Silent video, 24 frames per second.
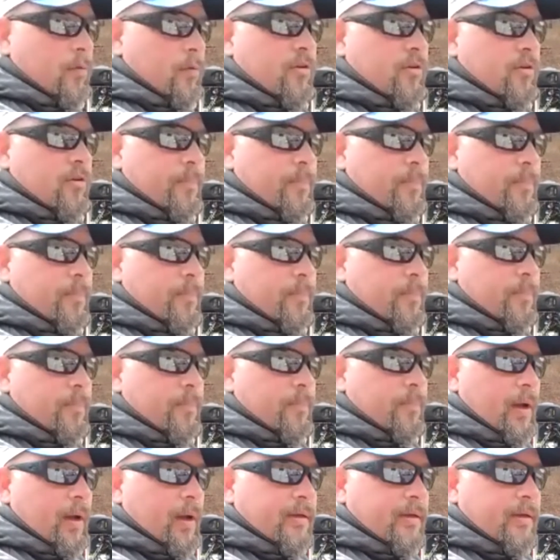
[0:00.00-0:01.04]
on those spots
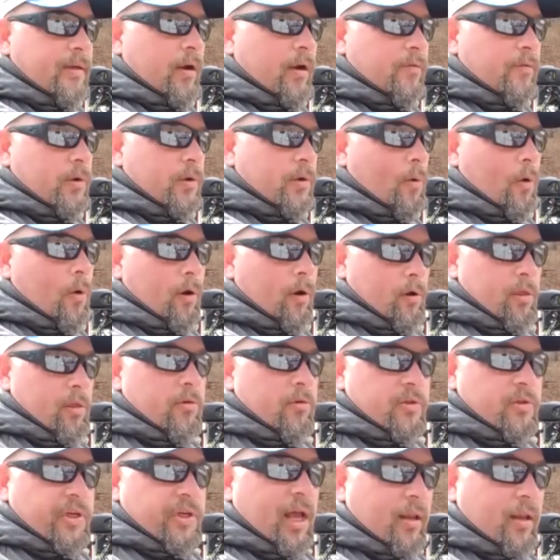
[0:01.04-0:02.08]
offshore or those
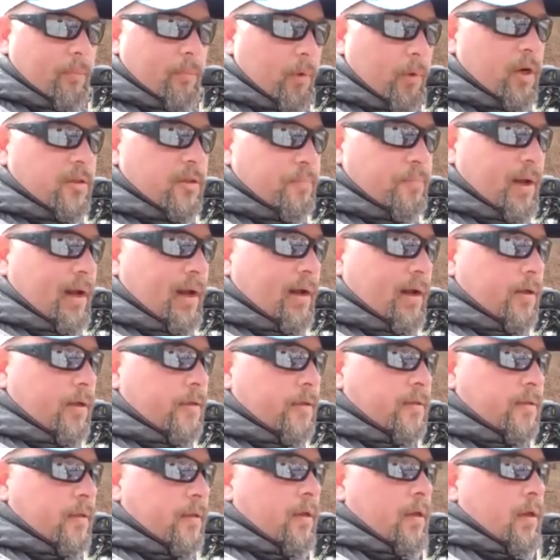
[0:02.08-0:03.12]
shallow brush
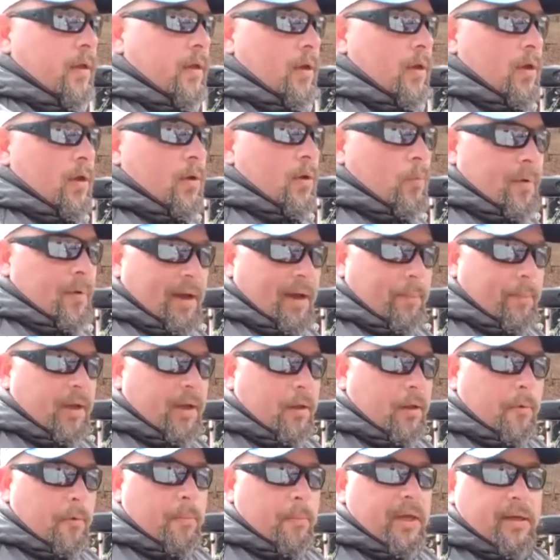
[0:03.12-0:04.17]
piles when I'm a
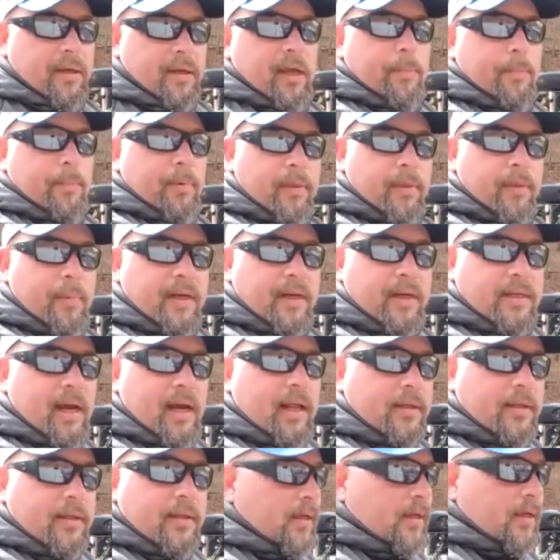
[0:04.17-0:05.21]
little bit deeper than my
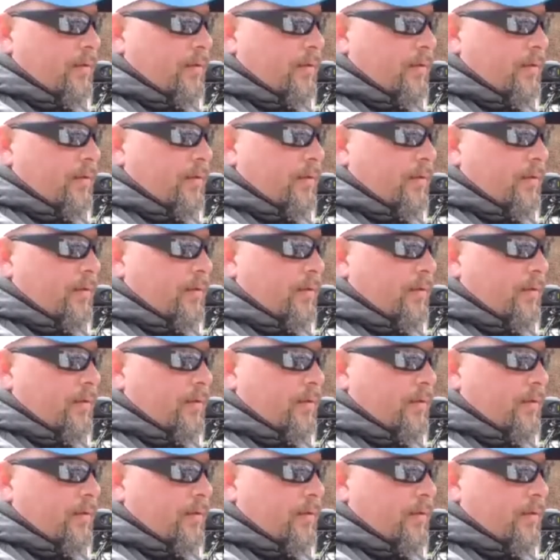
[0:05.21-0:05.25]
talons